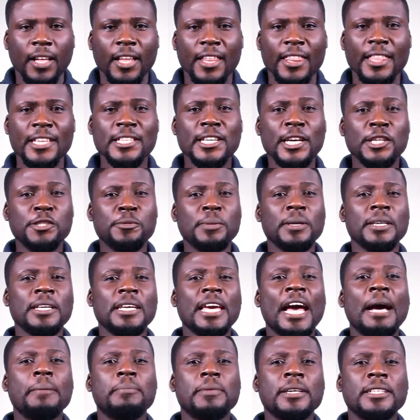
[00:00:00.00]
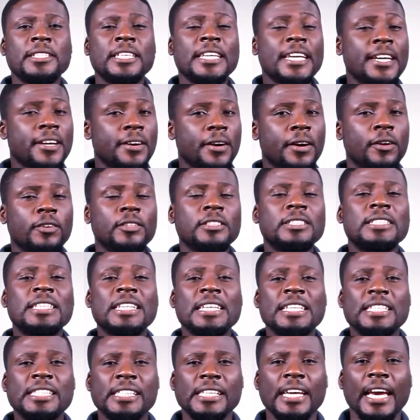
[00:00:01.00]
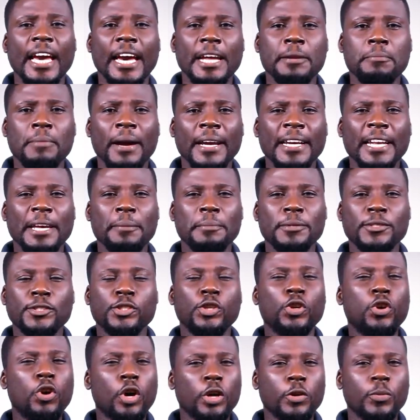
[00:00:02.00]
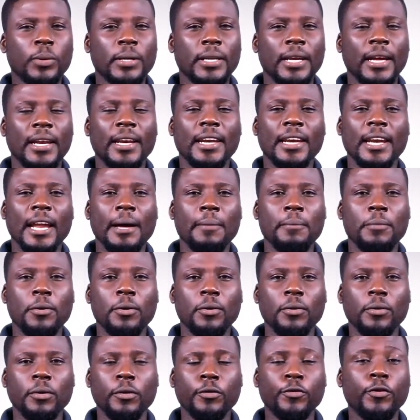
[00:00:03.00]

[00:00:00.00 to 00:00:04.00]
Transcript: This has been the update here on DG, and my name is Godwin Namboh.